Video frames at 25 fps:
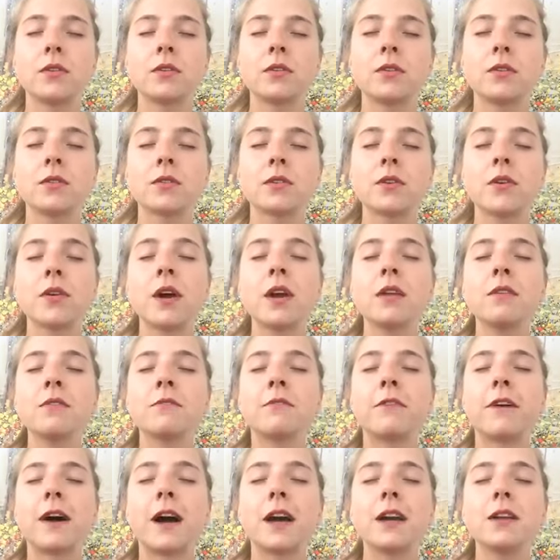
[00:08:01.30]
So I
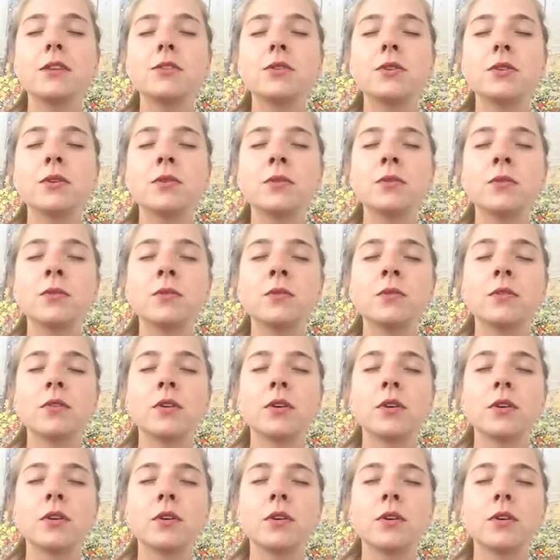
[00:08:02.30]
invite you
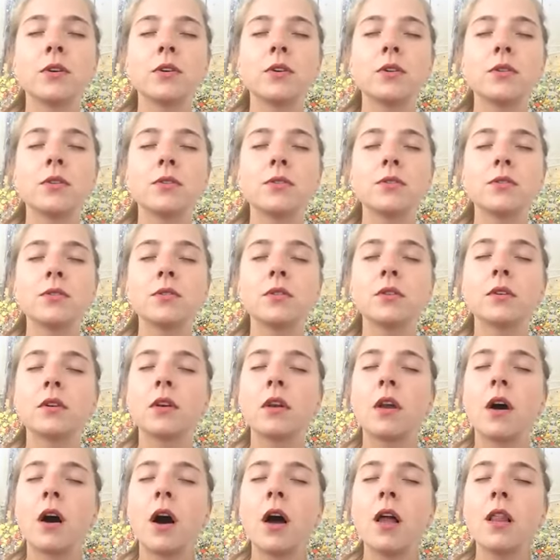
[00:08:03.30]
to
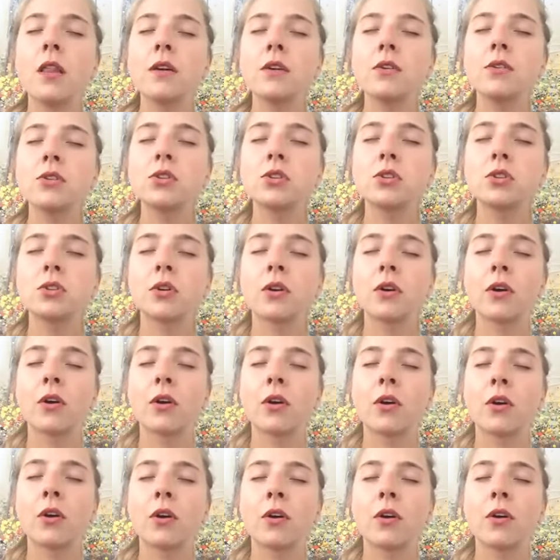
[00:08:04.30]
acknowledge
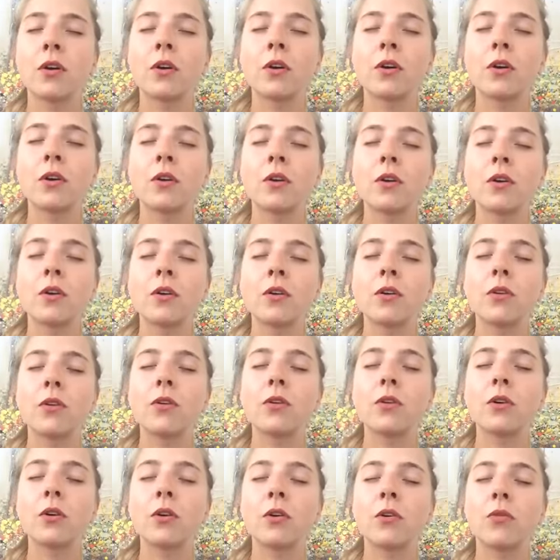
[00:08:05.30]

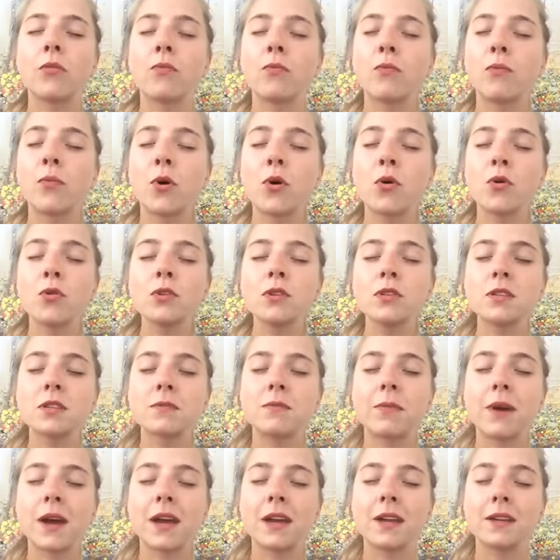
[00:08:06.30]
your most
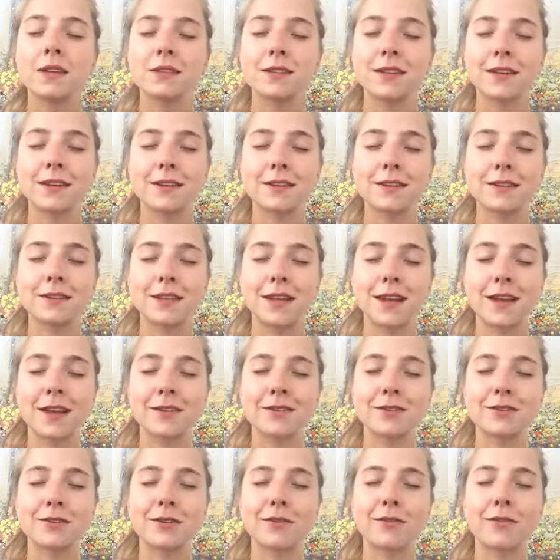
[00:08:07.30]
basic
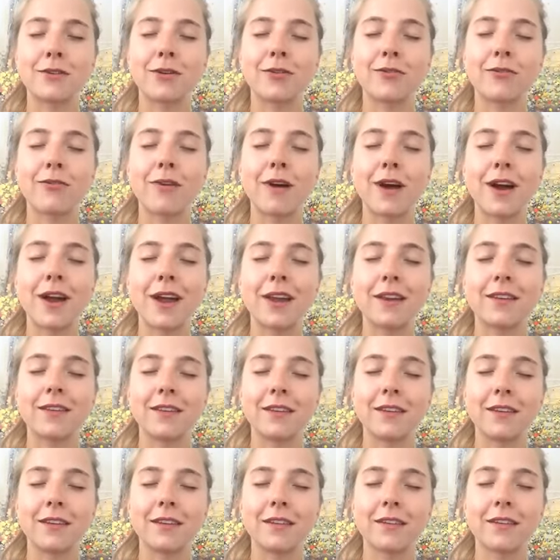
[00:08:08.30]
sense of all
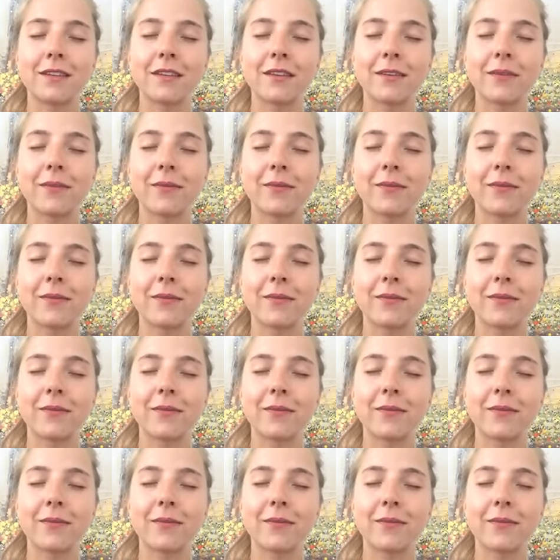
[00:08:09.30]
rightness.